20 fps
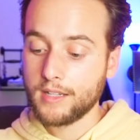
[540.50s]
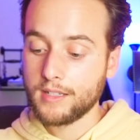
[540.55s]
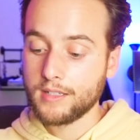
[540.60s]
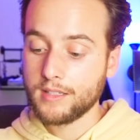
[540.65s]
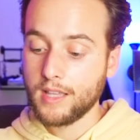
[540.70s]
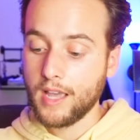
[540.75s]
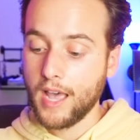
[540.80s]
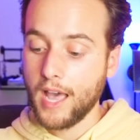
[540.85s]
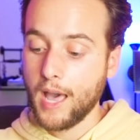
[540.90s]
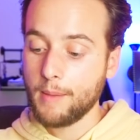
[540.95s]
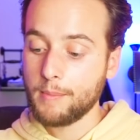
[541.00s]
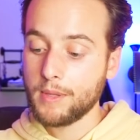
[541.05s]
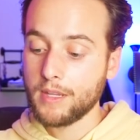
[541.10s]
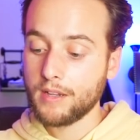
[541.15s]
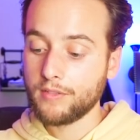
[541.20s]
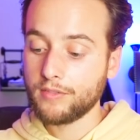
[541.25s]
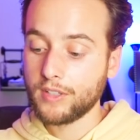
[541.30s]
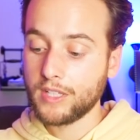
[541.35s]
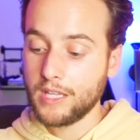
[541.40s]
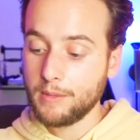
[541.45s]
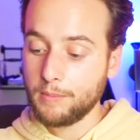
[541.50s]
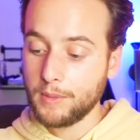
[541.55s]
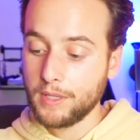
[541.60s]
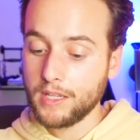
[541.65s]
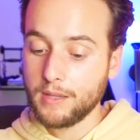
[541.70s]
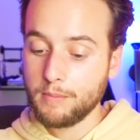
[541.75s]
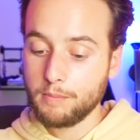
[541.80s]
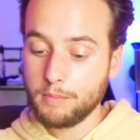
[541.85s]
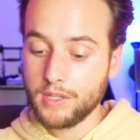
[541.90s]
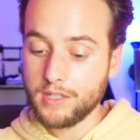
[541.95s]
is the habit of
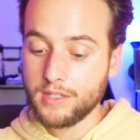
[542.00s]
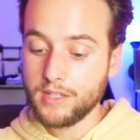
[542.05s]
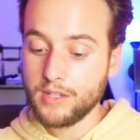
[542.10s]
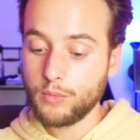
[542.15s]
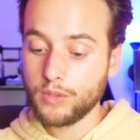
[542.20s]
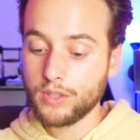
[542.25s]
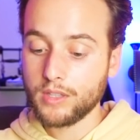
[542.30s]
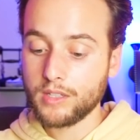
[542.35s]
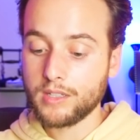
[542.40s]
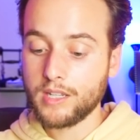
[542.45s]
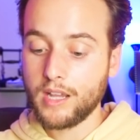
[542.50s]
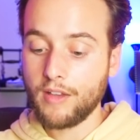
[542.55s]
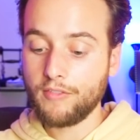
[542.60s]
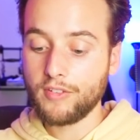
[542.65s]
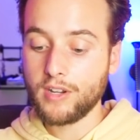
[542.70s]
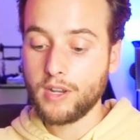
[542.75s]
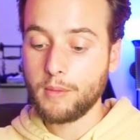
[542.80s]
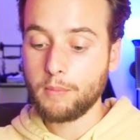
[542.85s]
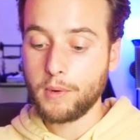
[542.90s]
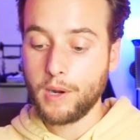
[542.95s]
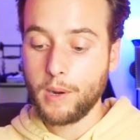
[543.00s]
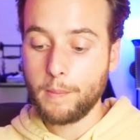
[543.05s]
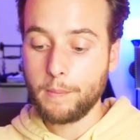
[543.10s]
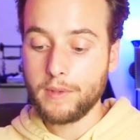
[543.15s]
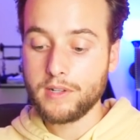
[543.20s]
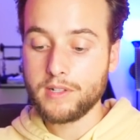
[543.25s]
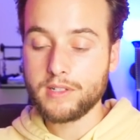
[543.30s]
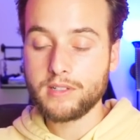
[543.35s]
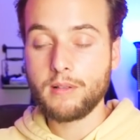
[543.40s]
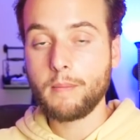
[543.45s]
keeping it busy with a definite
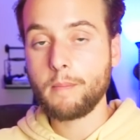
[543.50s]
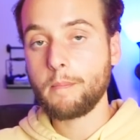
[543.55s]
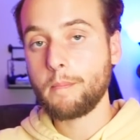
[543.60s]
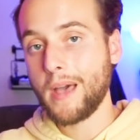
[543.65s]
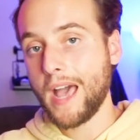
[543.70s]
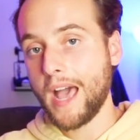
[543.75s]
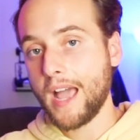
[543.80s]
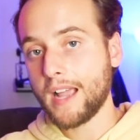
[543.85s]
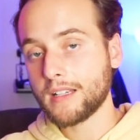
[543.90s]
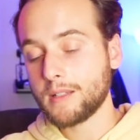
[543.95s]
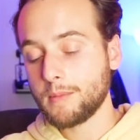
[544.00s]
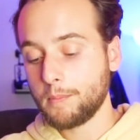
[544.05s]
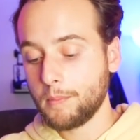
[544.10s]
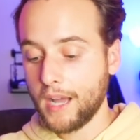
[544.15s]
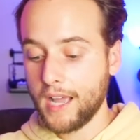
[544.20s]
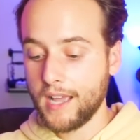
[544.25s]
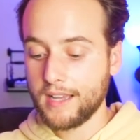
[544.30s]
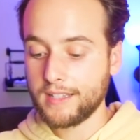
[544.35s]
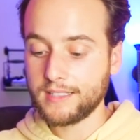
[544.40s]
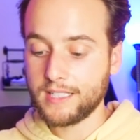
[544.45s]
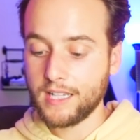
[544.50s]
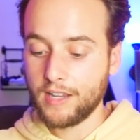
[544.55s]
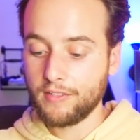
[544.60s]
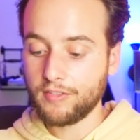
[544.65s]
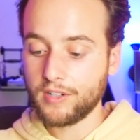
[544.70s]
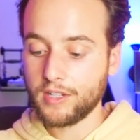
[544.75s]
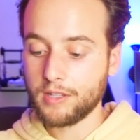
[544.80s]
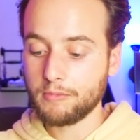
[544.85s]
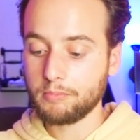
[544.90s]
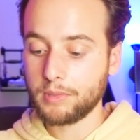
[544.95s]
purpose backed by a
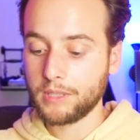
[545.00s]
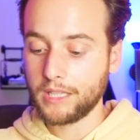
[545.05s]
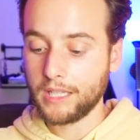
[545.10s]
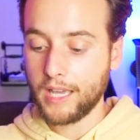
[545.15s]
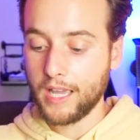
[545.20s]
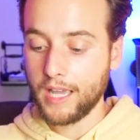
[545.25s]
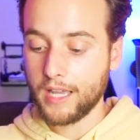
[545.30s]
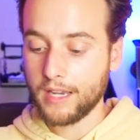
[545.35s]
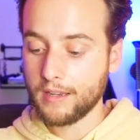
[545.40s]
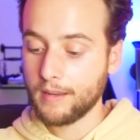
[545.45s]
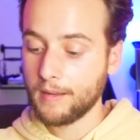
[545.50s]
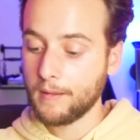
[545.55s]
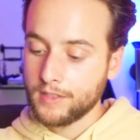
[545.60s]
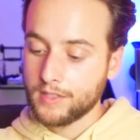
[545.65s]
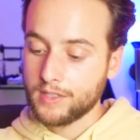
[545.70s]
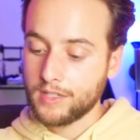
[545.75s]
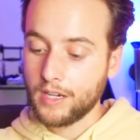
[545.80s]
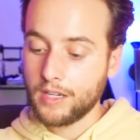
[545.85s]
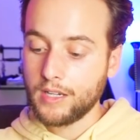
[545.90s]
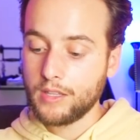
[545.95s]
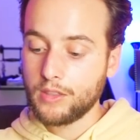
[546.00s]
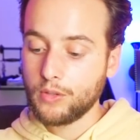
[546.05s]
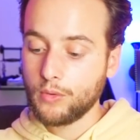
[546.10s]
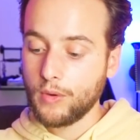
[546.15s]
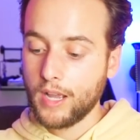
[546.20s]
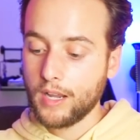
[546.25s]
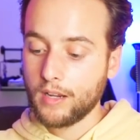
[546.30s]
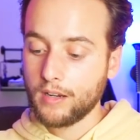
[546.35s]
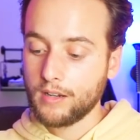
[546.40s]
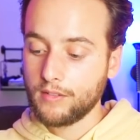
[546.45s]
definite plan. Study the
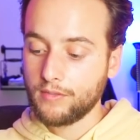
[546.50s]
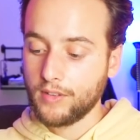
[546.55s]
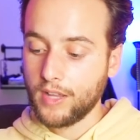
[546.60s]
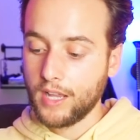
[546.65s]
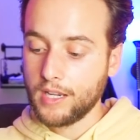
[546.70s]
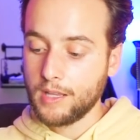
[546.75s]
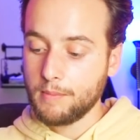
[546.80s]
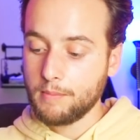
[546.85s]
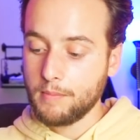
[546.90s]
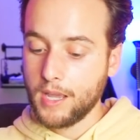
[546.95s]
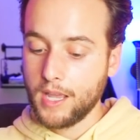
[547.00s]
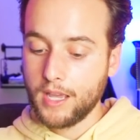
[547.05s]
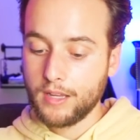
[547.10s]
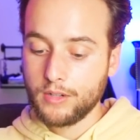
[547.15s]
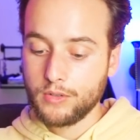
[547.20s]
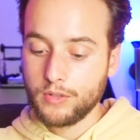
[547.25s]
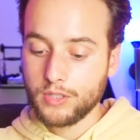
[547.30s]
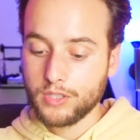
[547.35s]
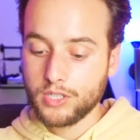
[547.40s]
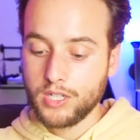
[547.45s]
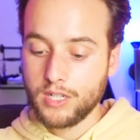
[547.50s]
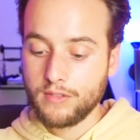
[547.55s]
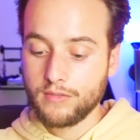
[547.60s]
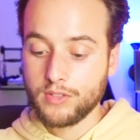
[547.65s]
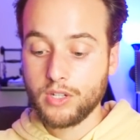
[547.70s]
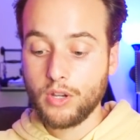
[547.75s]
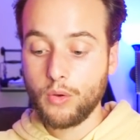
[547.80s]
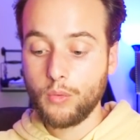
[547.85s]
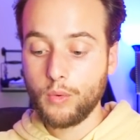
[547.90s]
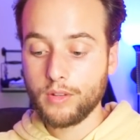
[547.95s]
record of any man who
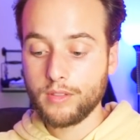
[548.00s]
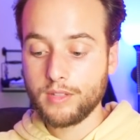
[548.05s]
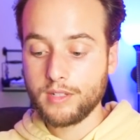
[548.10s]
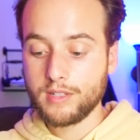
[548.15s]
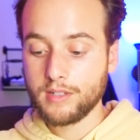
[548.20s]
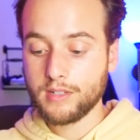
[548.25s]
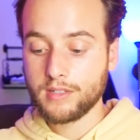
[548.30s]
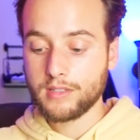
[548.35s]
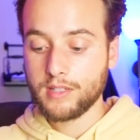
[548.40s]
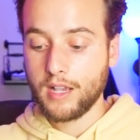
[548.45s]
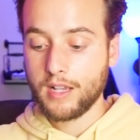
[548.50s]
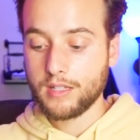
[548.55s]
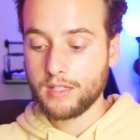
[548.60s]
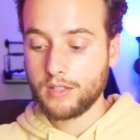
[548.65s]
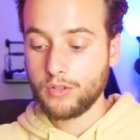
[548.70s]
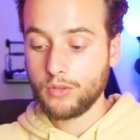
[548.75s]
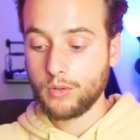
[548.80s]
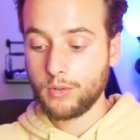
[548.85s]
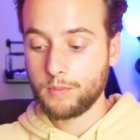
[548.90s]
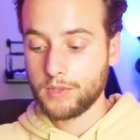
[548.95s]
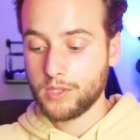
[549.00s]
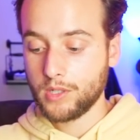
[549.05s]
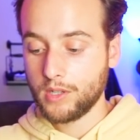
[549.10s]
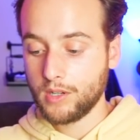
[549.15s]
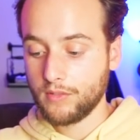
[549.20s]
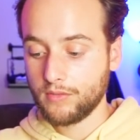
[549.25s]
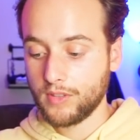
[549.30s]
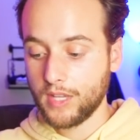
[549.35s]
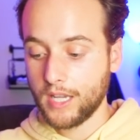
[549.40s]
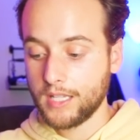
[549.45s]
achieves noteworthy success, and you'll
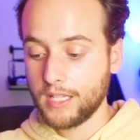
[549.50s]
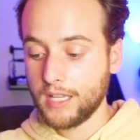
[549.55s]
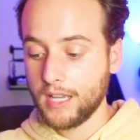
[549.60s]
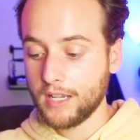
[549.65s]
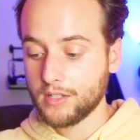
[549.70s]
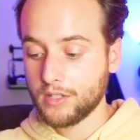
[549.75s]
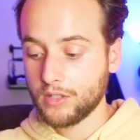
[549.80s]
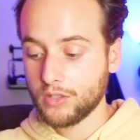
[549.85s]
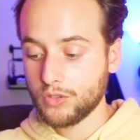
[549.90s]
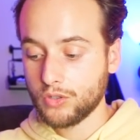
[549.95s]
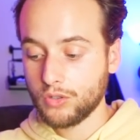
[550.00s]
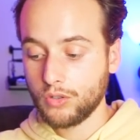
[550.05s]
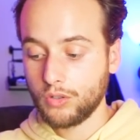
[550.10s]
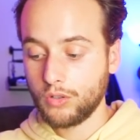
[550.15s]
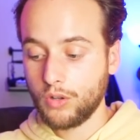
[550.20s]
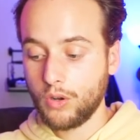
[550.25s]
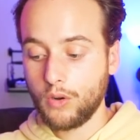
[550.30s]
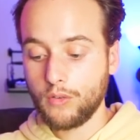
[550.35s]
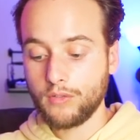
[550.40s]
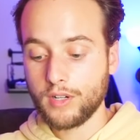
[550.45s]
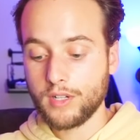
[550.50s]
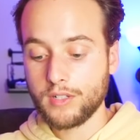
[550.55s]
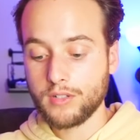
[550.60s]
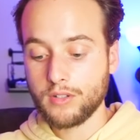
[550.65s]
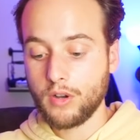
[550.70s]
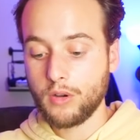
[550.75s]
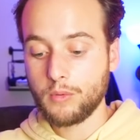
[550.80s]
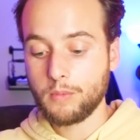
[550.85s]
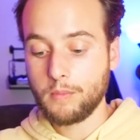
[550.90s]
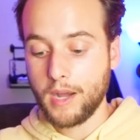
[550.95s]
observe that he has control over his
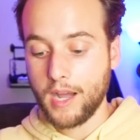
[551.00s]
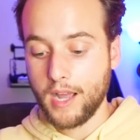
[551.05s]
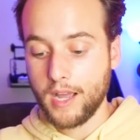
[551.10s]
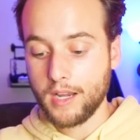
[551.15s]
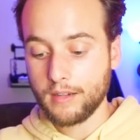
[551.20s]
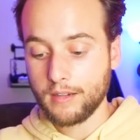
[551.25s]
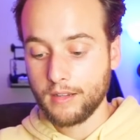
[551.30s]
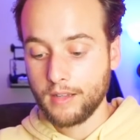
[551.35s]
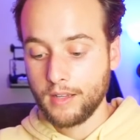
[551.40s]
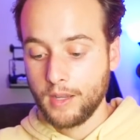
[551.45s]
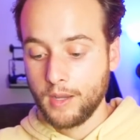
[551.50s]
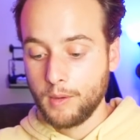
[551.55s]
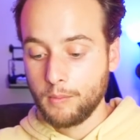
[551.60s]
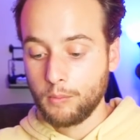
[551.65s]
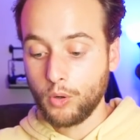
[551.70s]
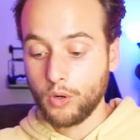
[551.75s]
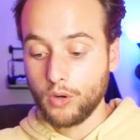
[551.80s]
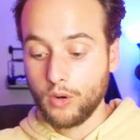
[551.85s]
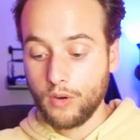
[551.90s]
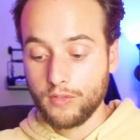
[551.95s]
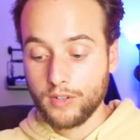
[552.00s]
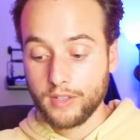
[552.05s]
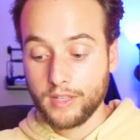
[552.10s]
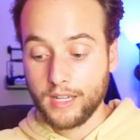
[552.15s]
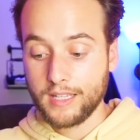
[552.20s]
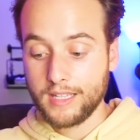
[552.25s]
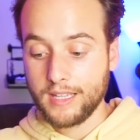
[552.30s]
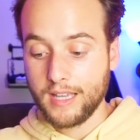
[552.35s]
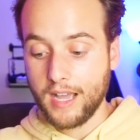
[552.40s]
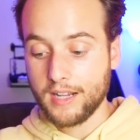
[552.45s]
own mind. Moreover,
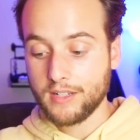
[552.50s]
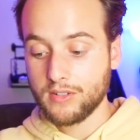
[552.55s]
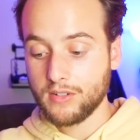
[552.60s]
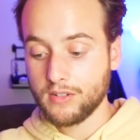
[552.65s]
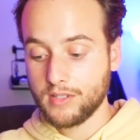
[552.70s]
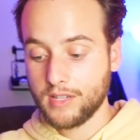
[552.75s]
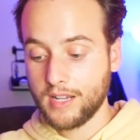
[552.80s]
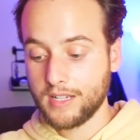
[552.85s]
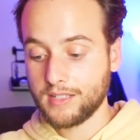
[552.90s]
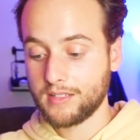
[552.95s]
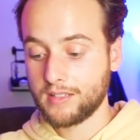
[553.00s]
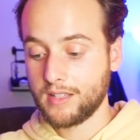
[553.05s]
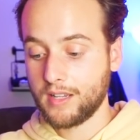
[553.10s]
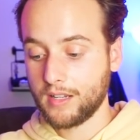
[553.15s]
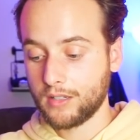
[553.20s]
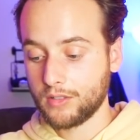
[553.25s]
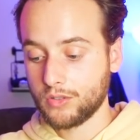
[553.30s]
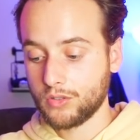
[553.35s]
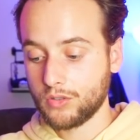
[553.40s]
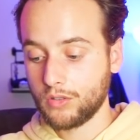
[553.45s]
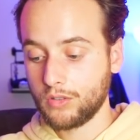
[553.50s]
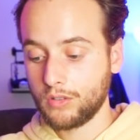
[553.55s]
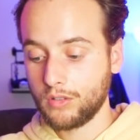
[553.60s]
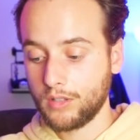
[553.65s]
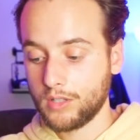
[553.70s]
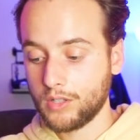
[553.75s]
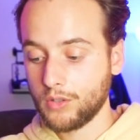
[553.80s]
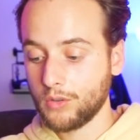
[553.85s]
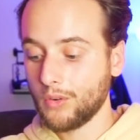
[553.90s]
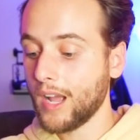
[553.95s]
that he exercises that control
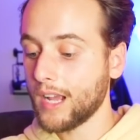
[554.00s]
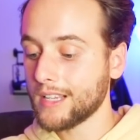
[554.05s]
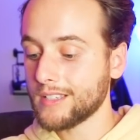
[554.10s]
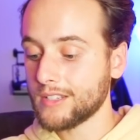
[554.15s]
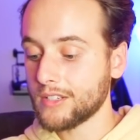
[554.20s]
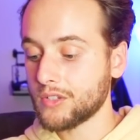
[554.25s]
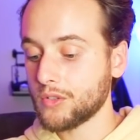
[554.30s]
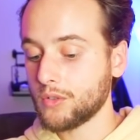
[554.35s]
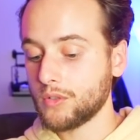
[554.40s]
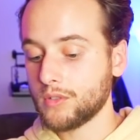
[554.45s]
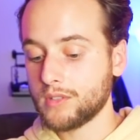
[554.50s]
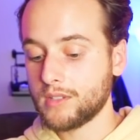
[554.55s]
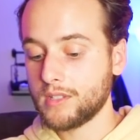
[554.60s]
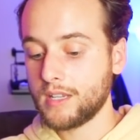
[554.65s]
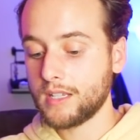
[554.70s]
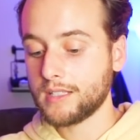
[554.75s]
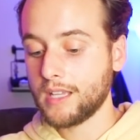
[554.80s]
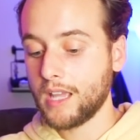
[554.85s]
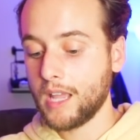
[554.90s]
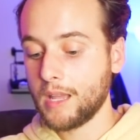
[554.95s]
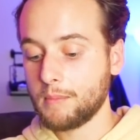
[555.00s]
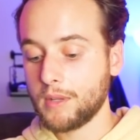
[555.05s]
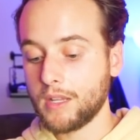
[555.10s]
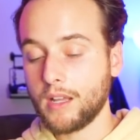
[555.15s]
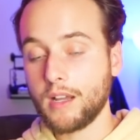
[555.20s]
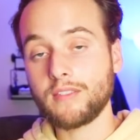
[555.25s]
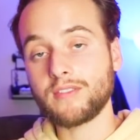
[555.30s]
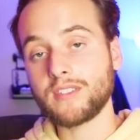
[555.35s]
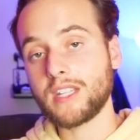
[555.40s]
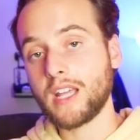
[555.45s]
and directs it towards the
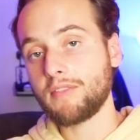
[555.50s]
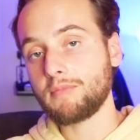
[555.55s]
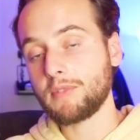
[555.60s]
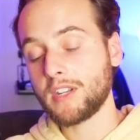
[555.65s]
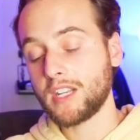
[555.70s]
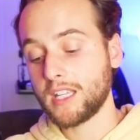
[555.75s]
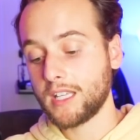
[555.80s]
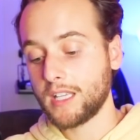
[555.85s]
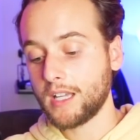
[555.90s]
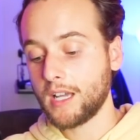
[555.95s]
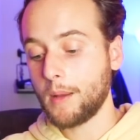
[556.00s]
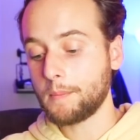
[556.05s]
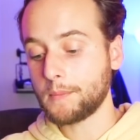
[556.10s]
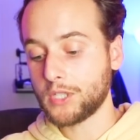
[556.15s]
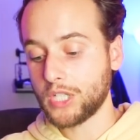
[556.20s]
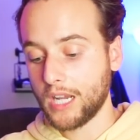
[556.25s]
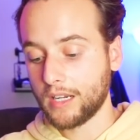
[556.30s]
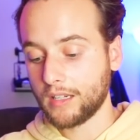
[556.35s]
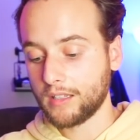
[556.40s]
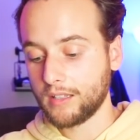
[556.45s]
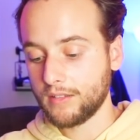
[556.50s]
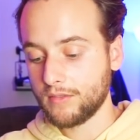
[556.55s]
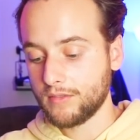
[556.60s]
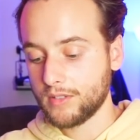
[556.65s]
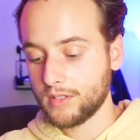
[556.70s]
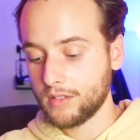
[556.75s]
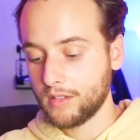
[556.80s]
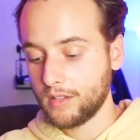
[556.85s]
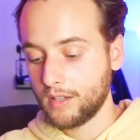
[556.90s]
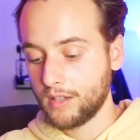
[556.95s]
attainment of definite
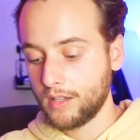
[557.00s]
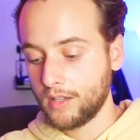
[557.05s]
objectives.